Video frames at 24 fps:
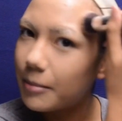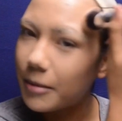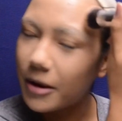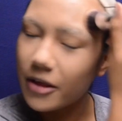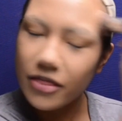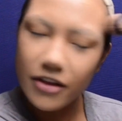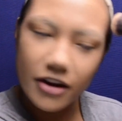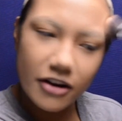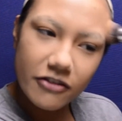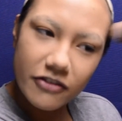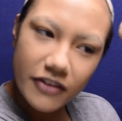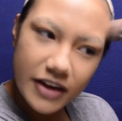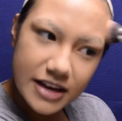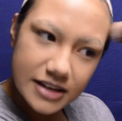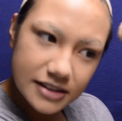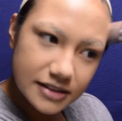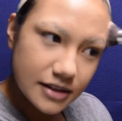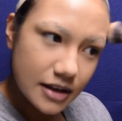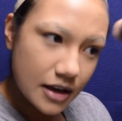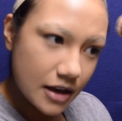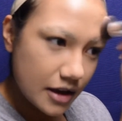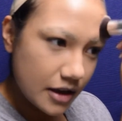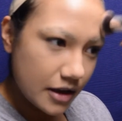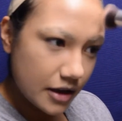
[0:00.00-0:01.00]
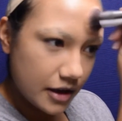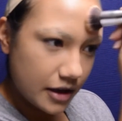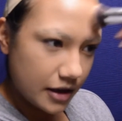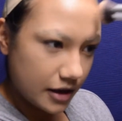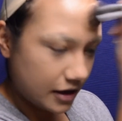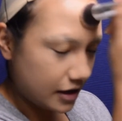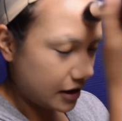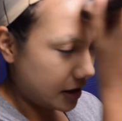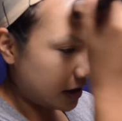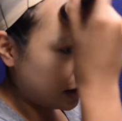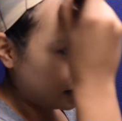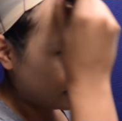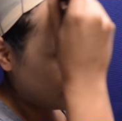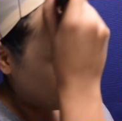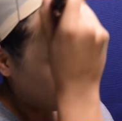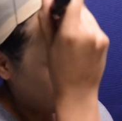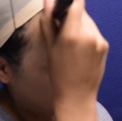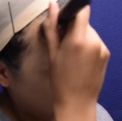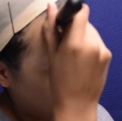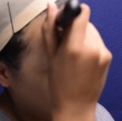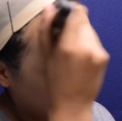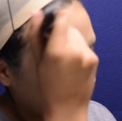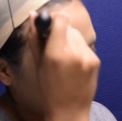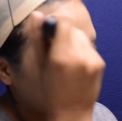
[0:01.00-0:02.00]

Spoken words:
on their face. And